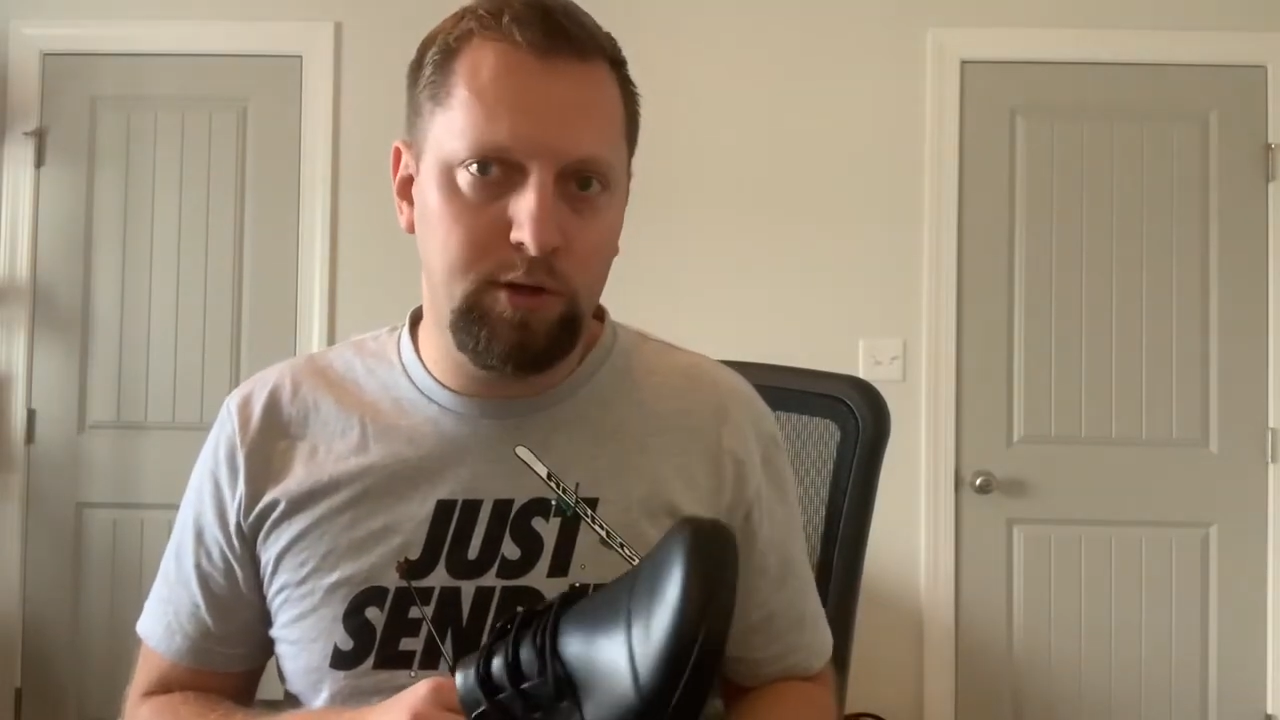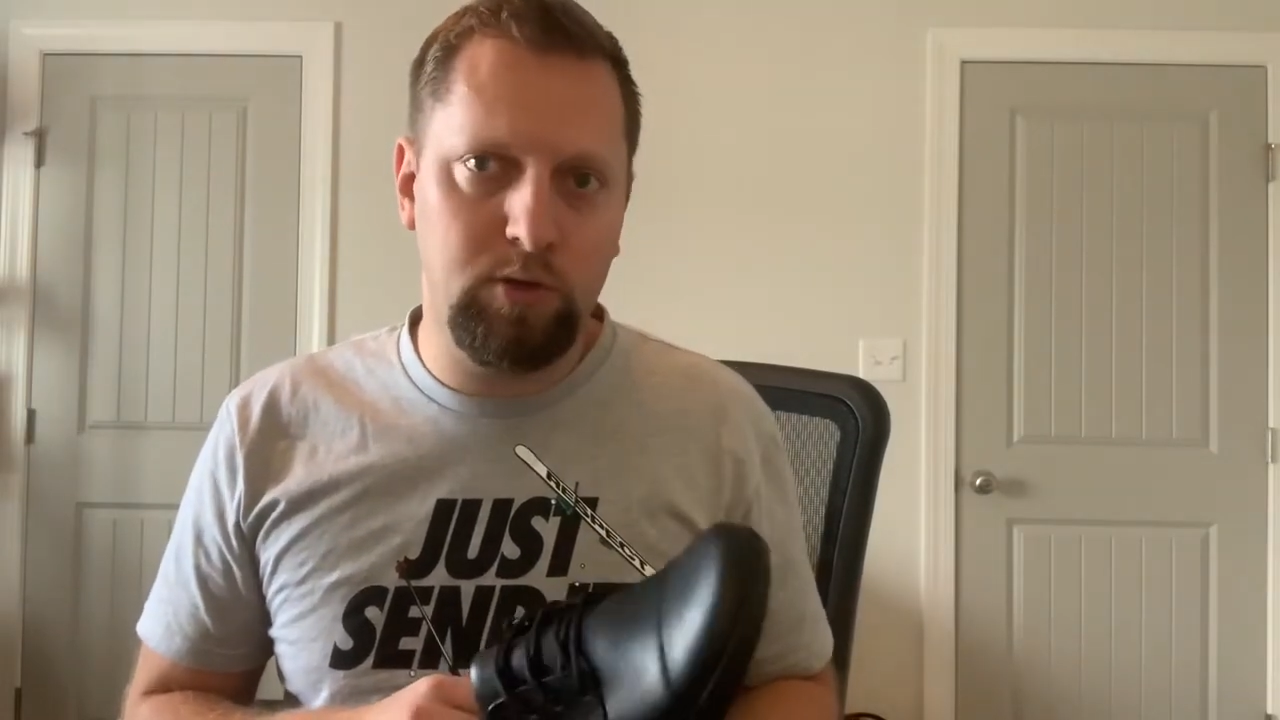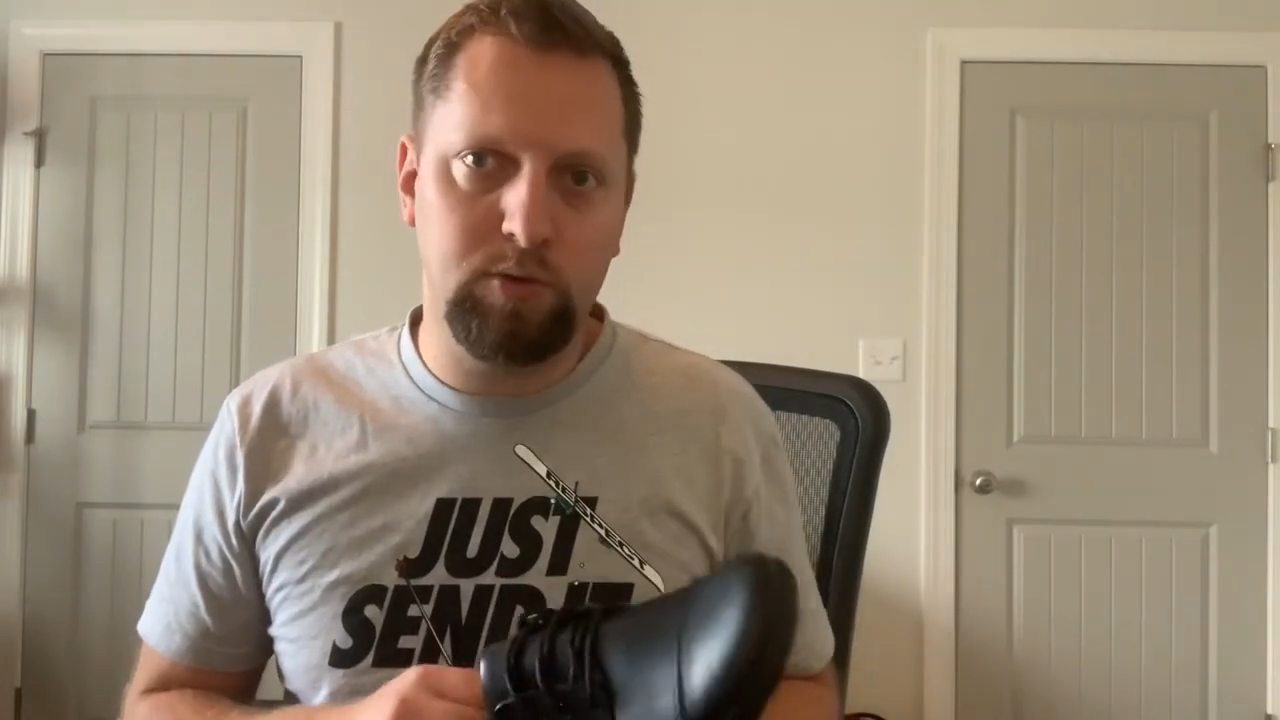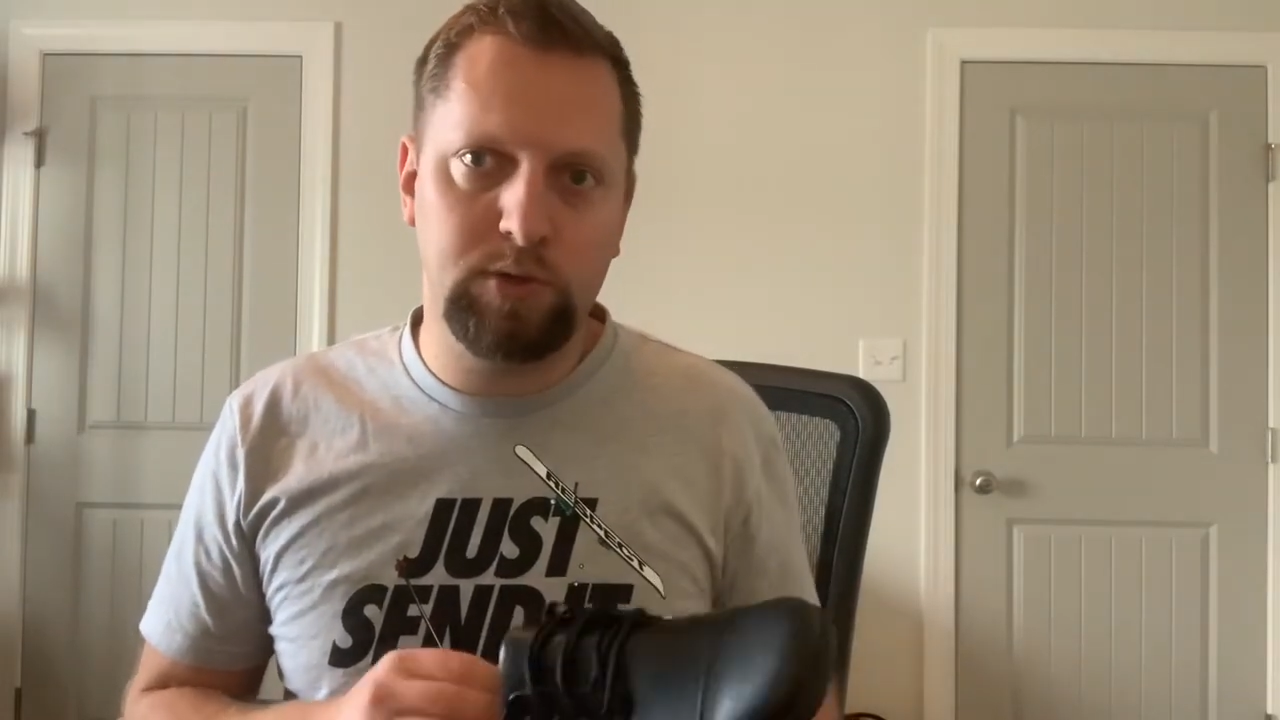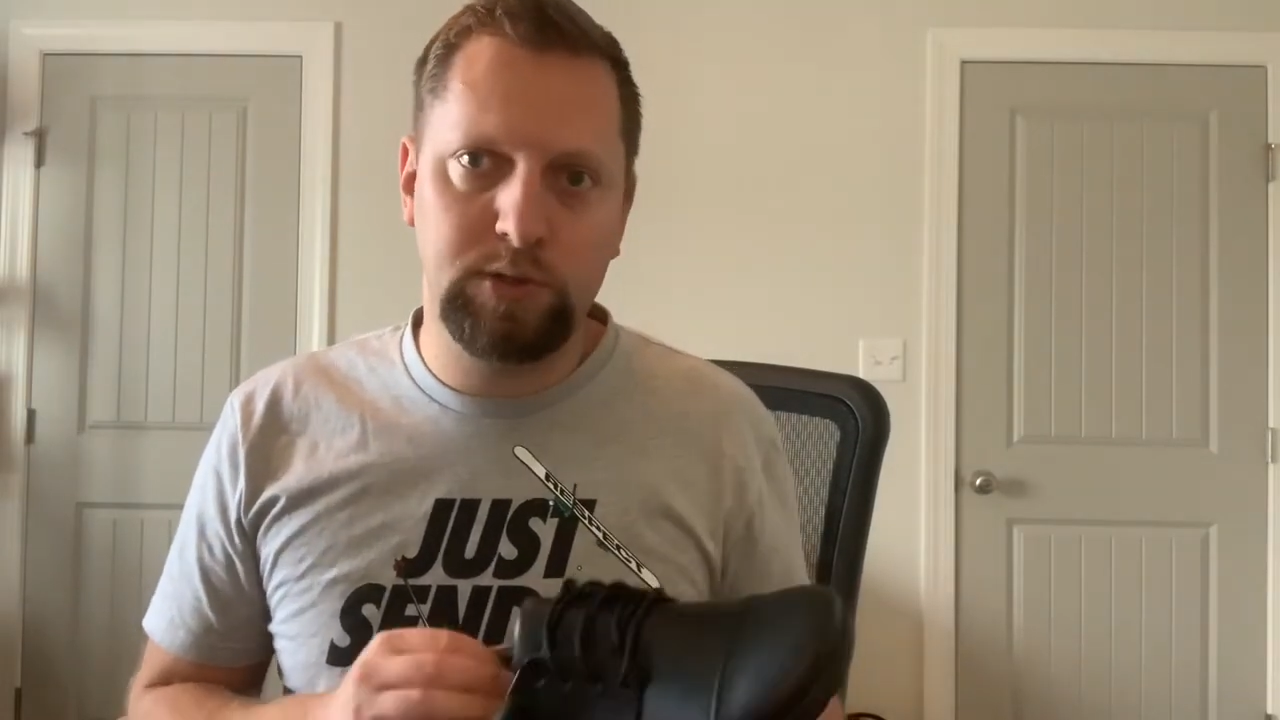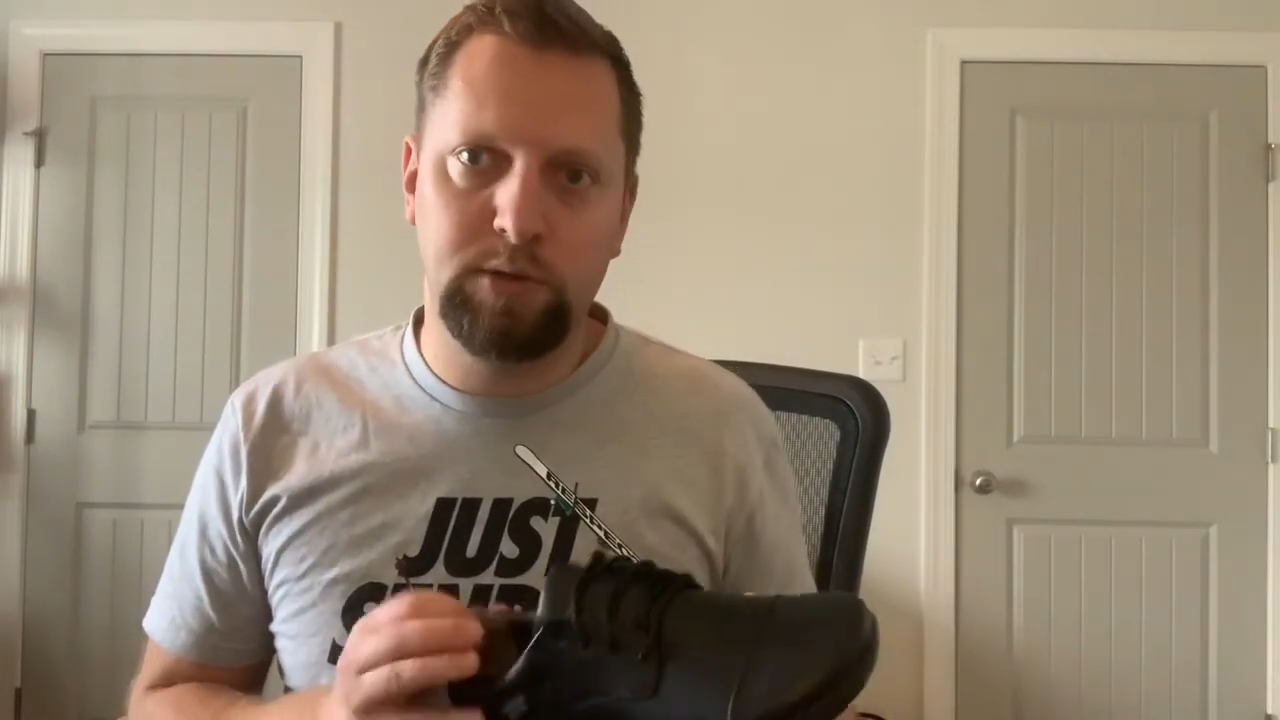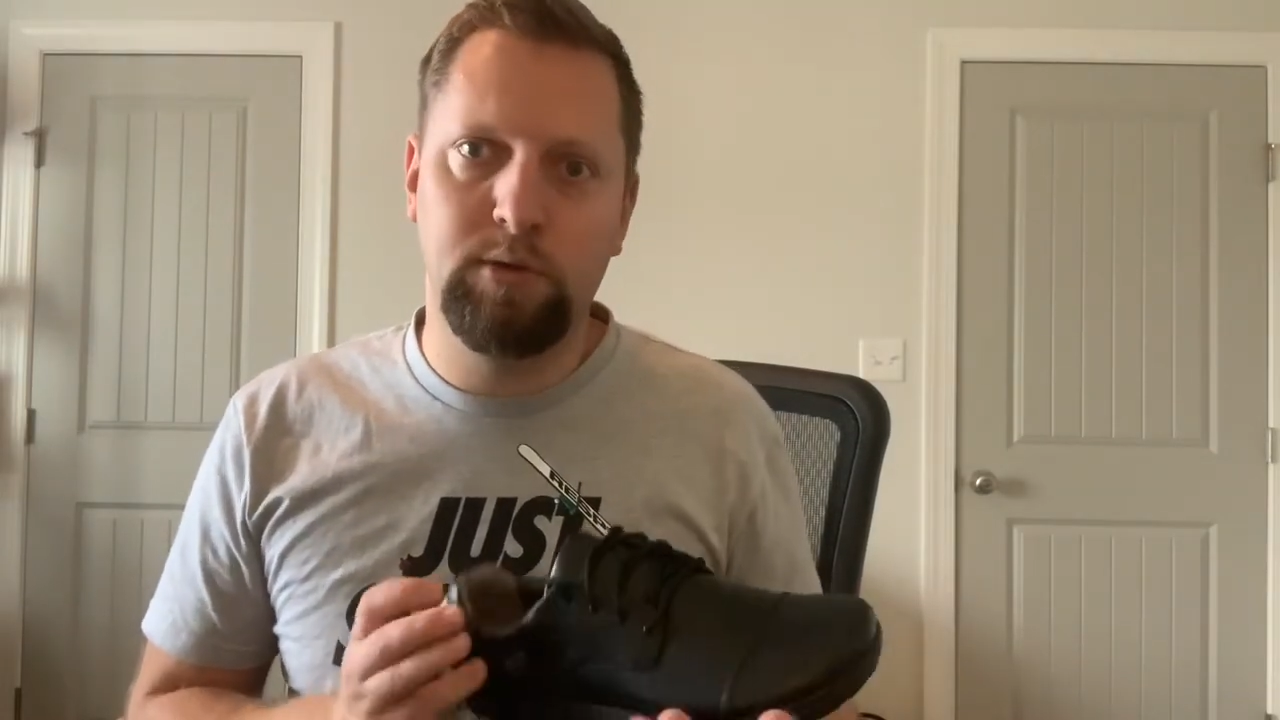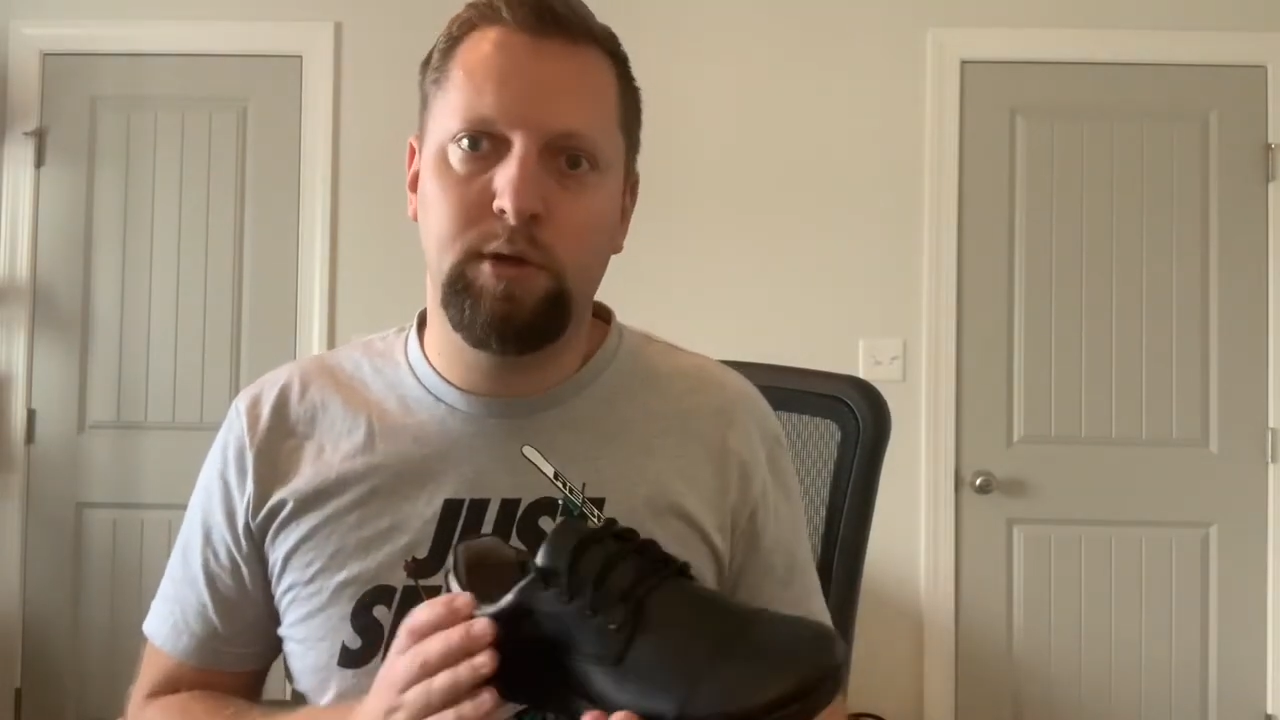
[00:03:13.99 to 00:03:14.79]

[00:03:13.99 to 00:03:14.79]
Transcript: use